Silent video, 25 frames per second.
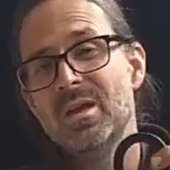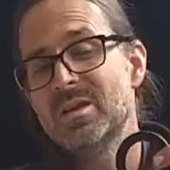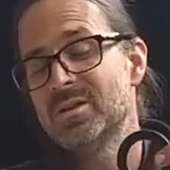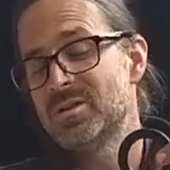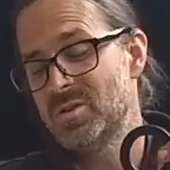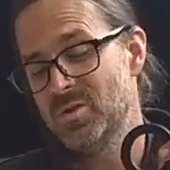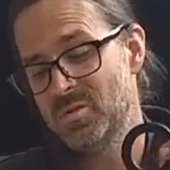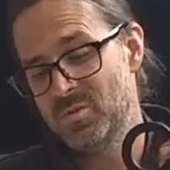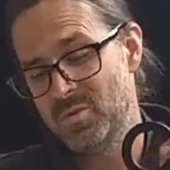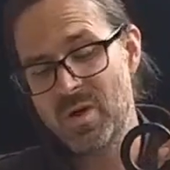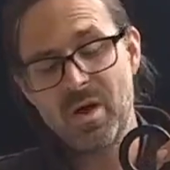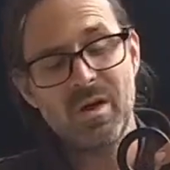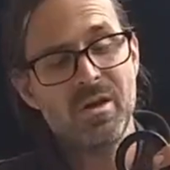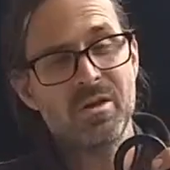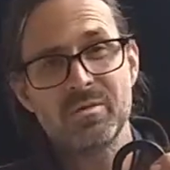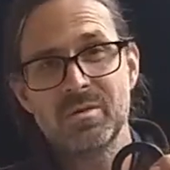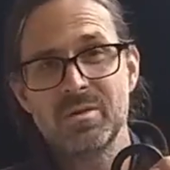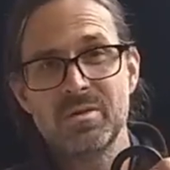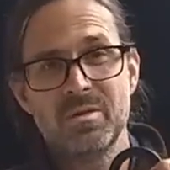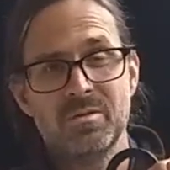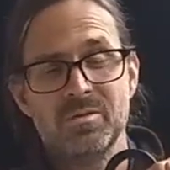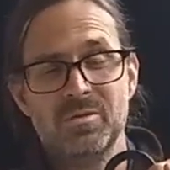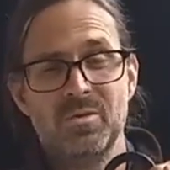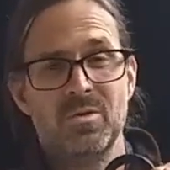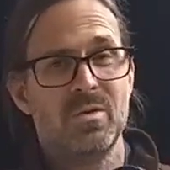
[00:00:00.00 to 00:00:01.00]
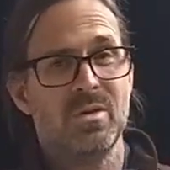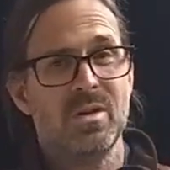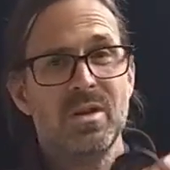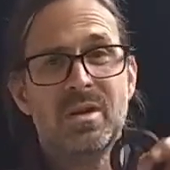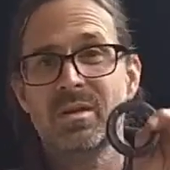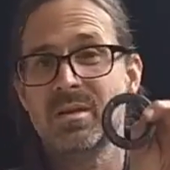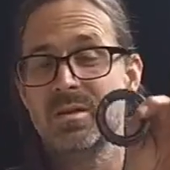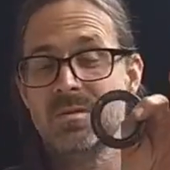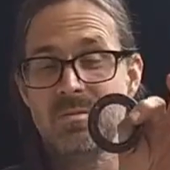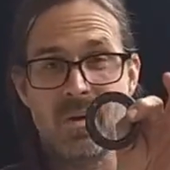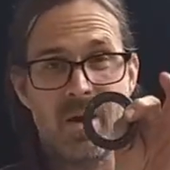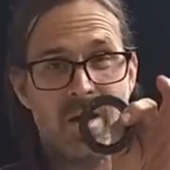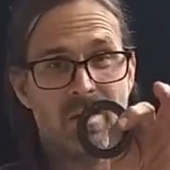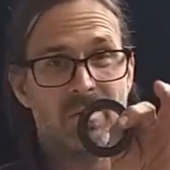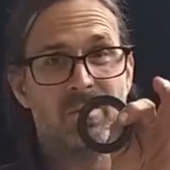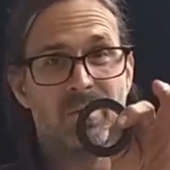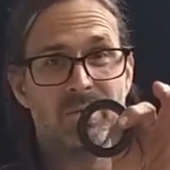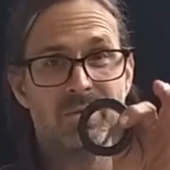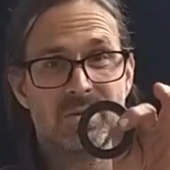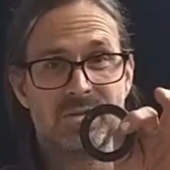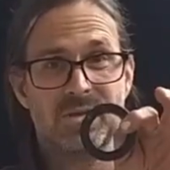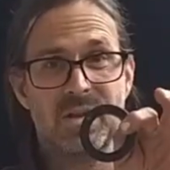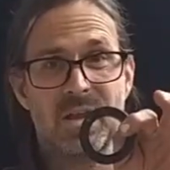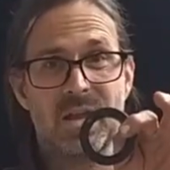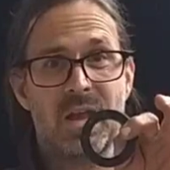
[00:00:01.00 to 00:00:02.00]
So while you're in there doing it, you might as
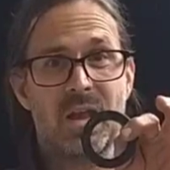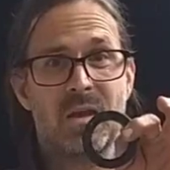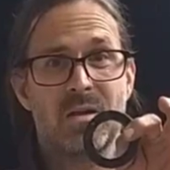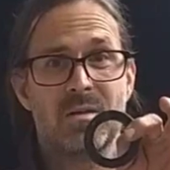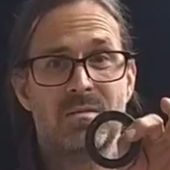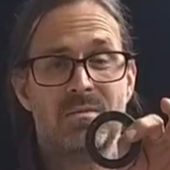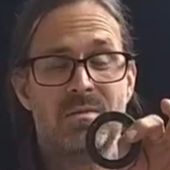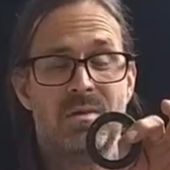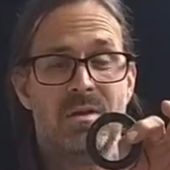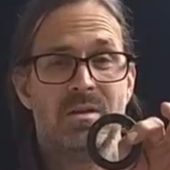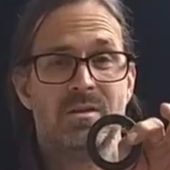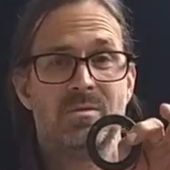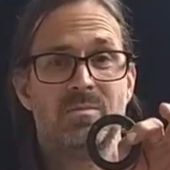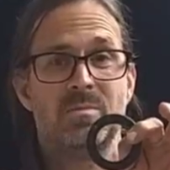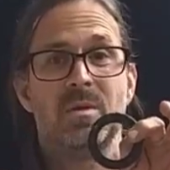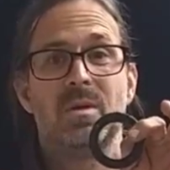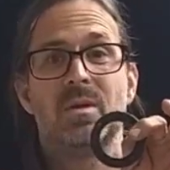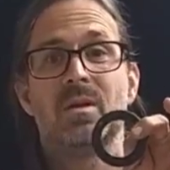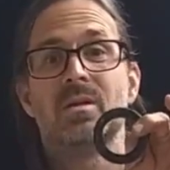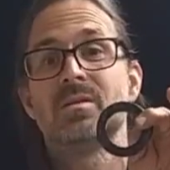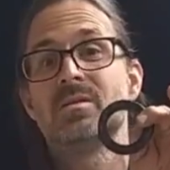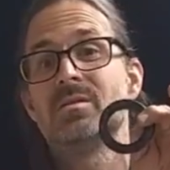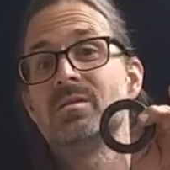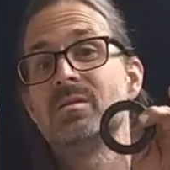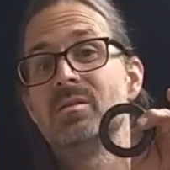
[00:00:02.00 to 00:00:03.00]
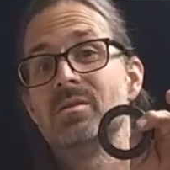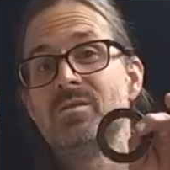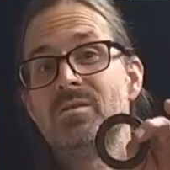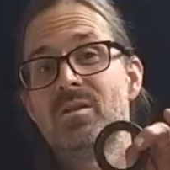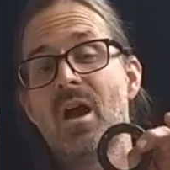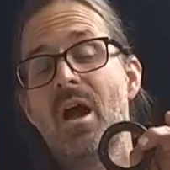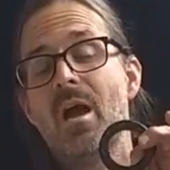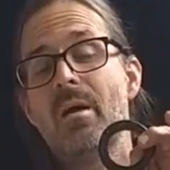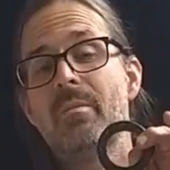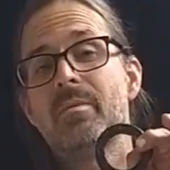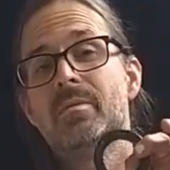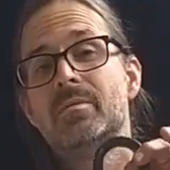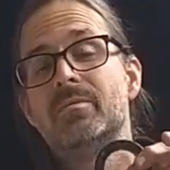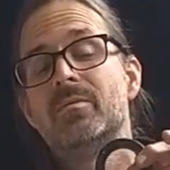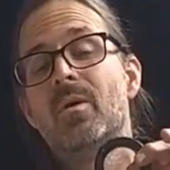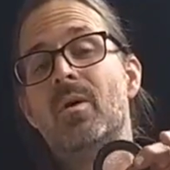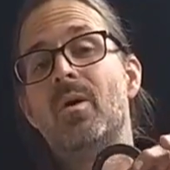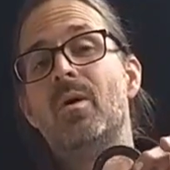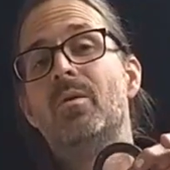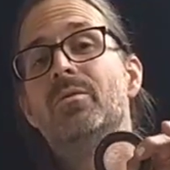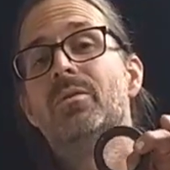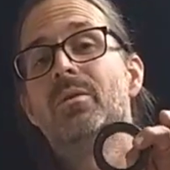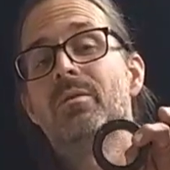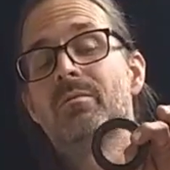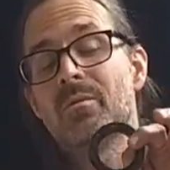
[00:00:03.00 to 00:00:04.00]
well just take care of this, because the job
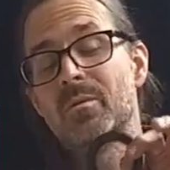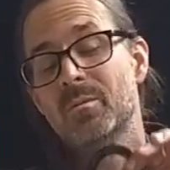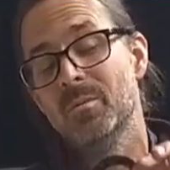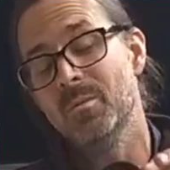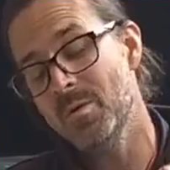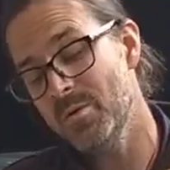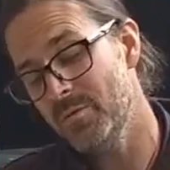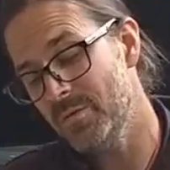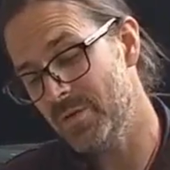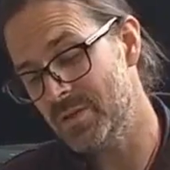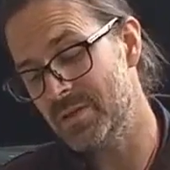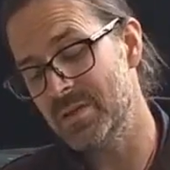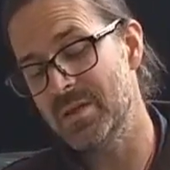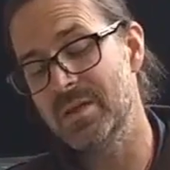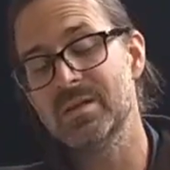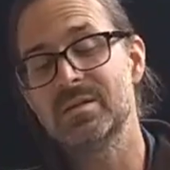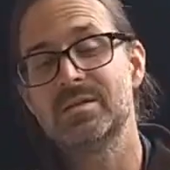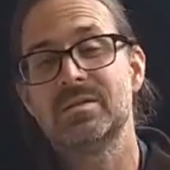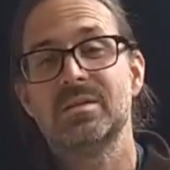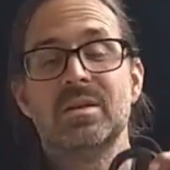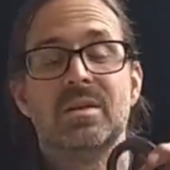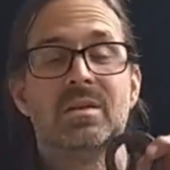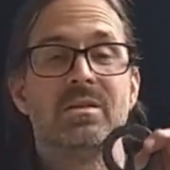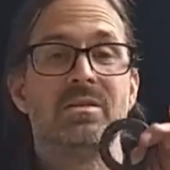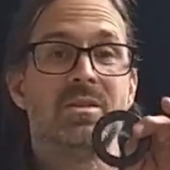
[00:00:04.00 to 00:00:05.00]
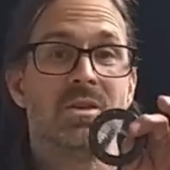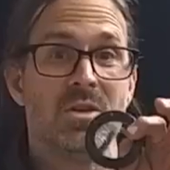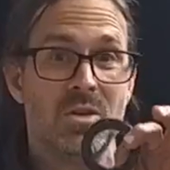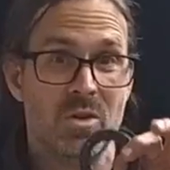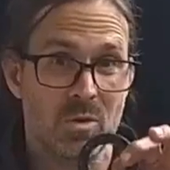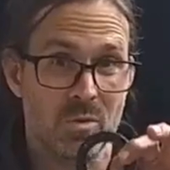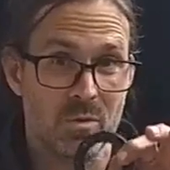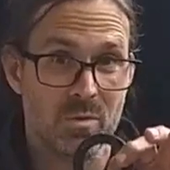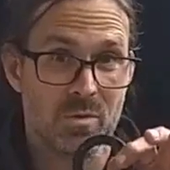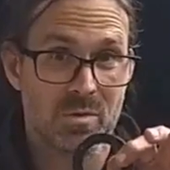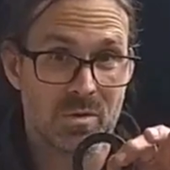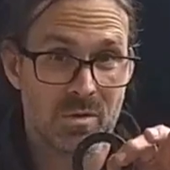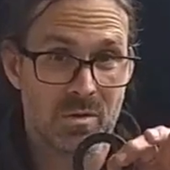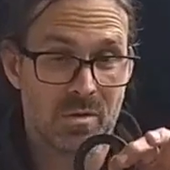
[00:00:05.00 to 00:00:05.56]
involved in removing this is huge.